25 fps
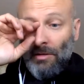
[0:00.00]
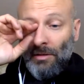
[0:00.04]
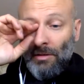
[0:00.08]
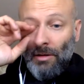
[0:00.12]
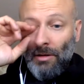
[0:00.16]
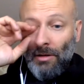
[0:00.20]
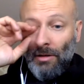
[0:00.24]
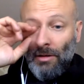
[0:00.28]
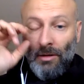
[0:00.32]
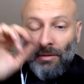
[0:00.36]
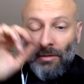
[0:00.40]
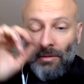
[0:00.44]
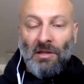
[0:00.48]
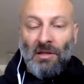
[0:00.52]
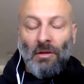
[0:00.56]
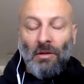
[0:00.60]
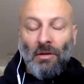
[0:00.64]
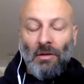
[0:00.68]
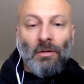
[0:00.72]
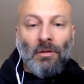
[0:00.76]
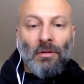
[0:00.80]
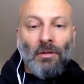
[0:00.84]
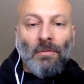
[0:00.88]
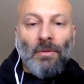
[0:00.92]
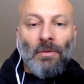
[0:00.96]
So
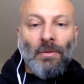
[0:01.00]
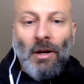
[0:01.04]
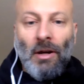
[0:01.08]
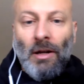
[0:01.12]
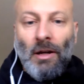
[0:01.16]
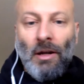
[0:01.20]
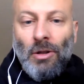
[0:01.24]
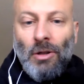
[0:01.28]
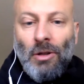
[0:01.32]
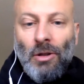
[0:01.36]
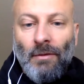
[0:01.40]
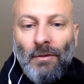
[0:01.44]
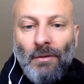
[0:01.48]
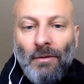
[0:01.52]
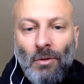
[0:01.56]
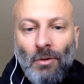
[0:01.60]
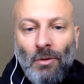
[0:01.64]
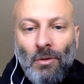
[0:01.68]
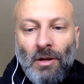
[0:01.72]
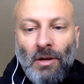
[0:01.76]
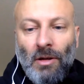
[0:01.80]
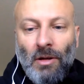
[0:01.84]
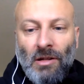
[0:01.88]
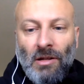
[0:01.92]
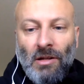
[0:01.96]
they're kind of two different
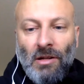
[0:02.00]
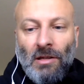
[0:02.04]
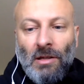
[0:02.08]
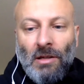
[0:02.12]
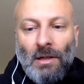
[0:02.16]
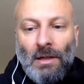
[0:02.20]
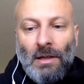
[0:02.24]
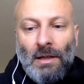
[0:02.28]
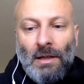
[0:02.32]
questions.